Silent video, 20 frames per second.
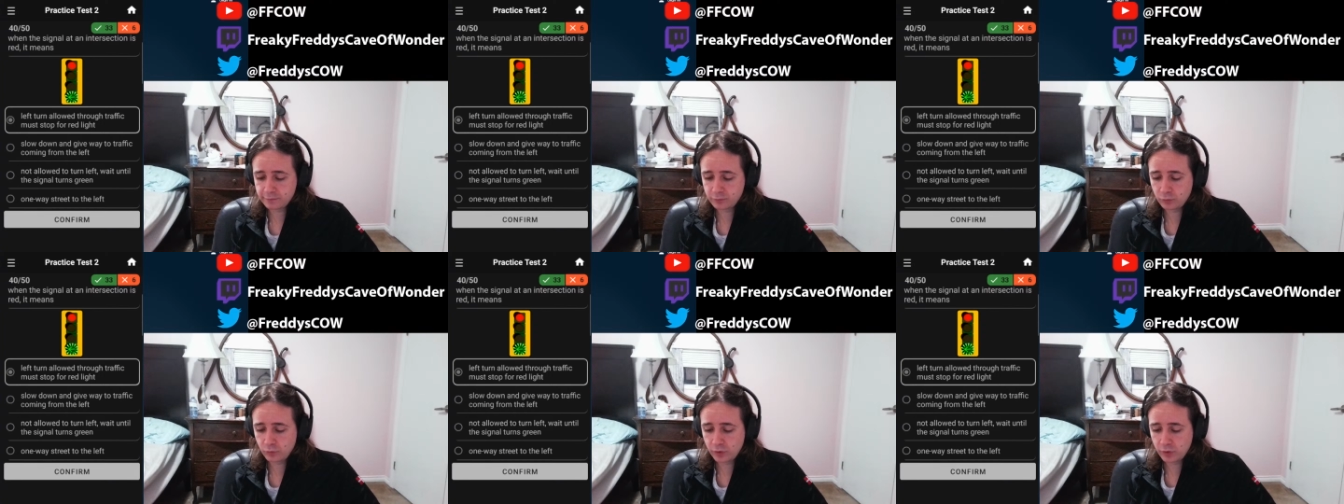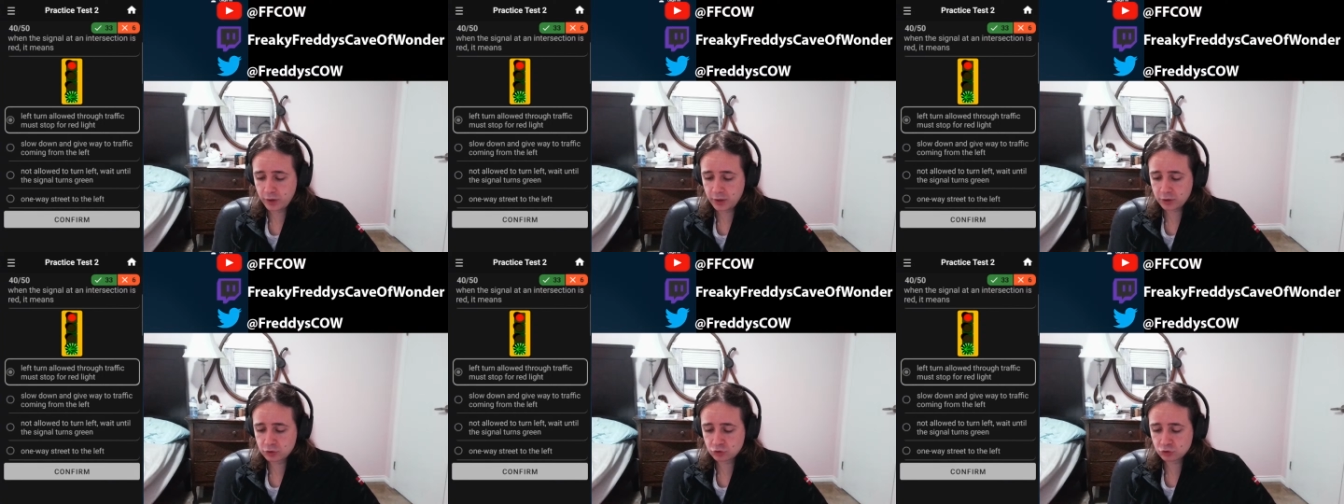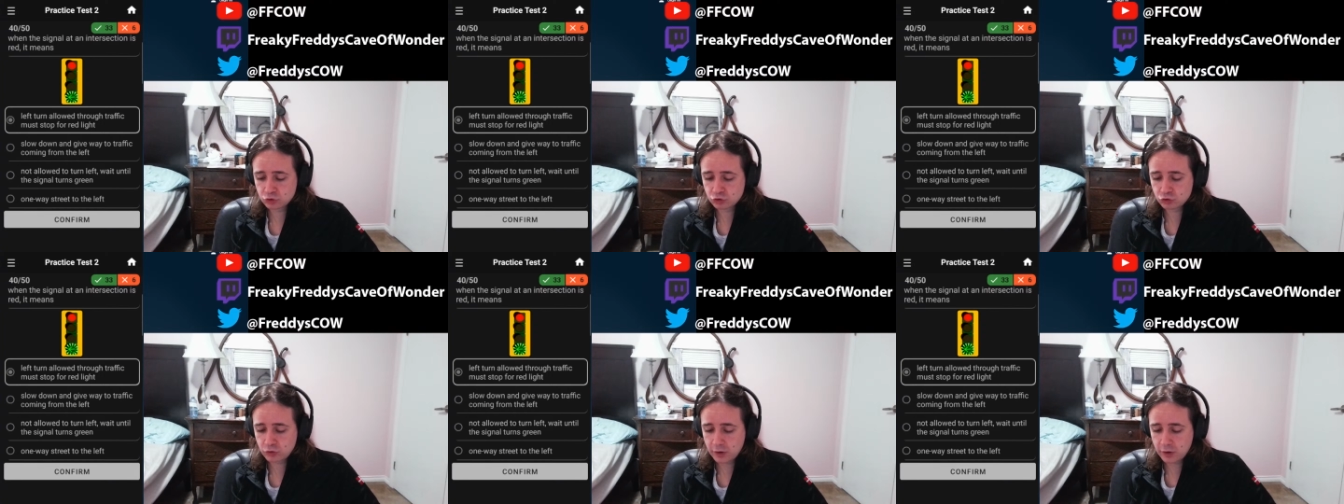way to
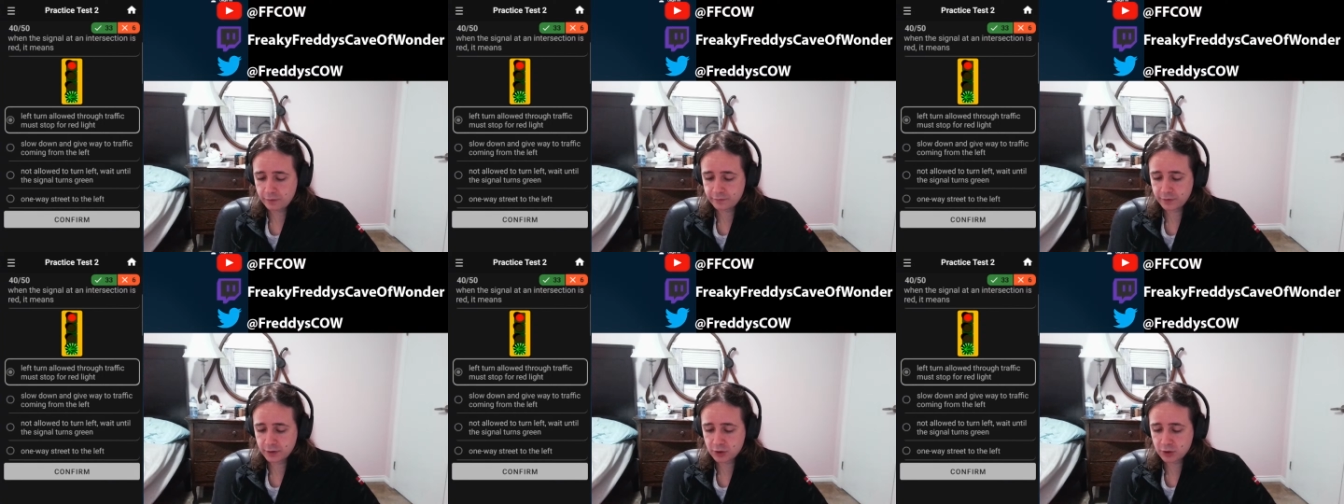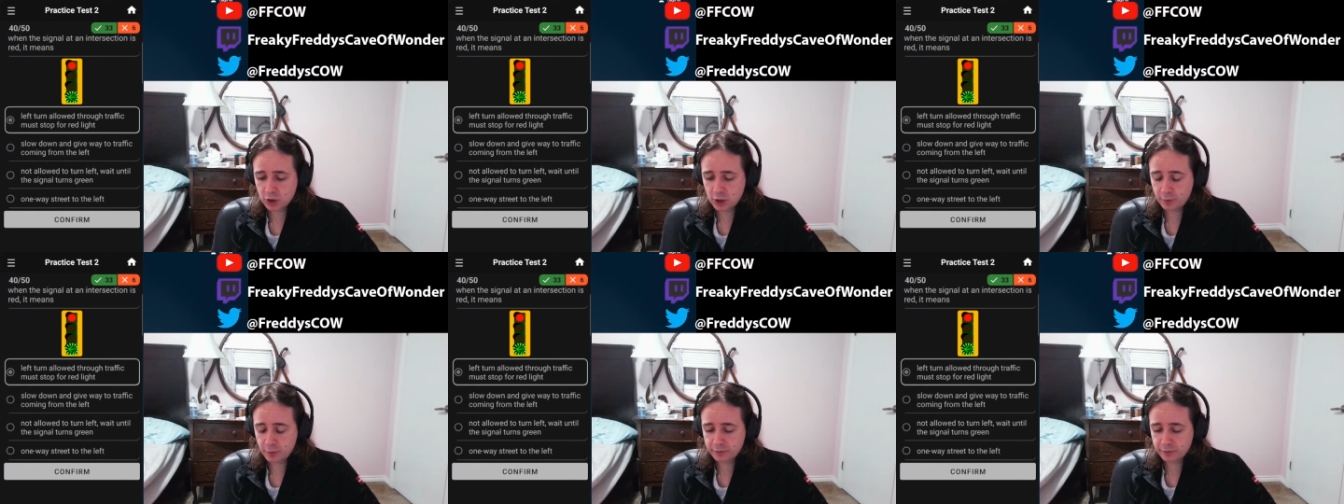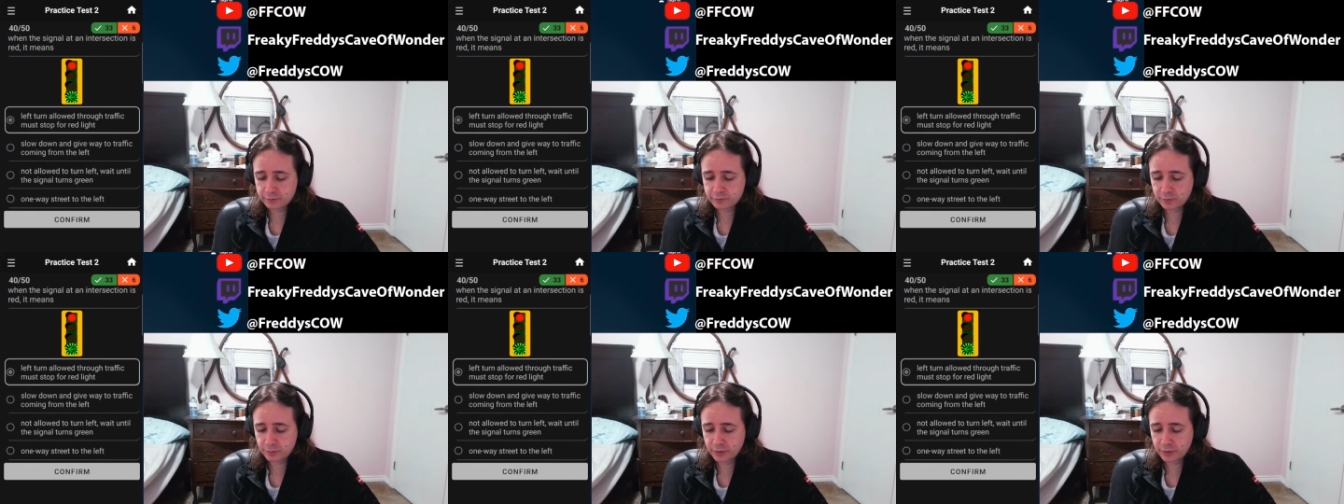traffic coming
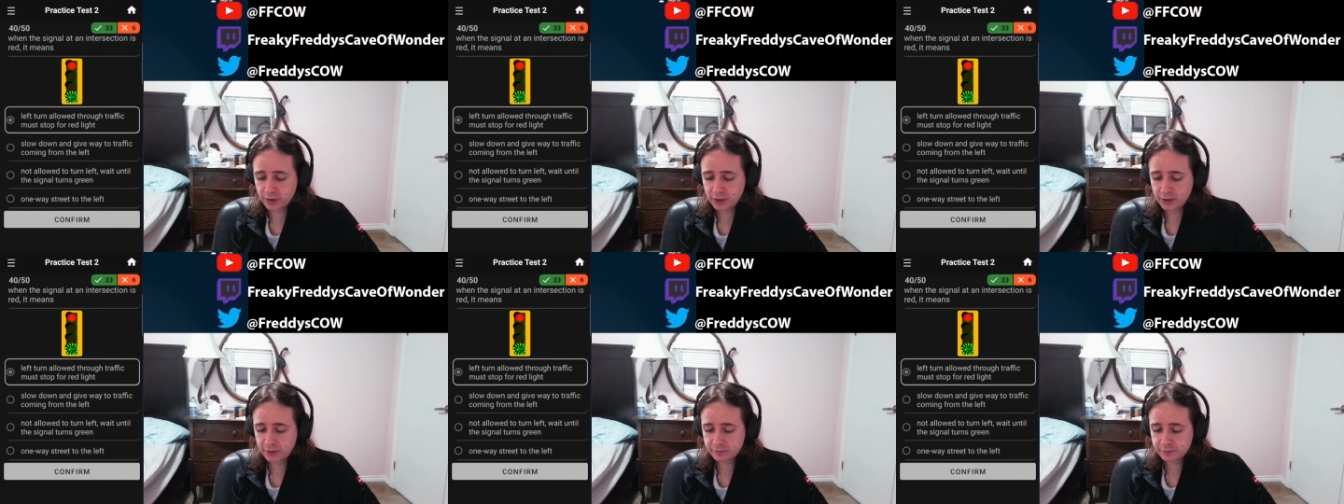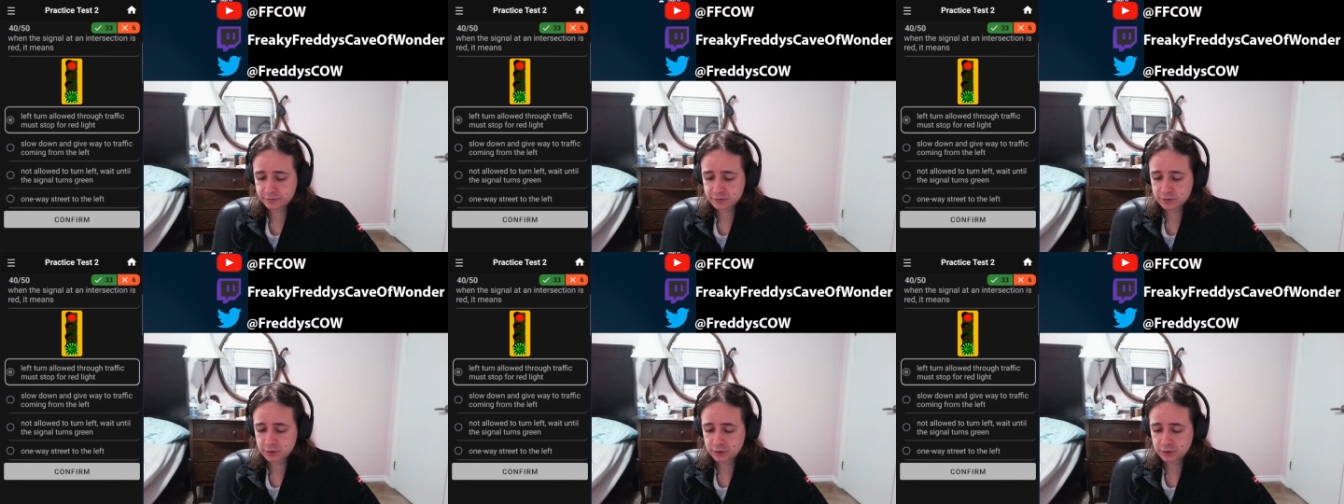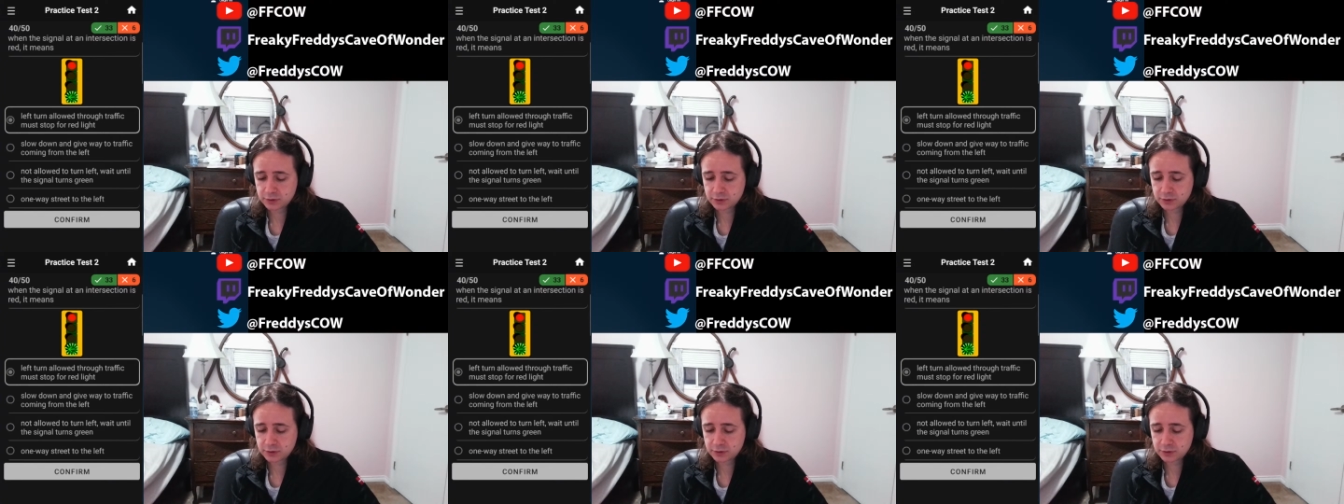from the left.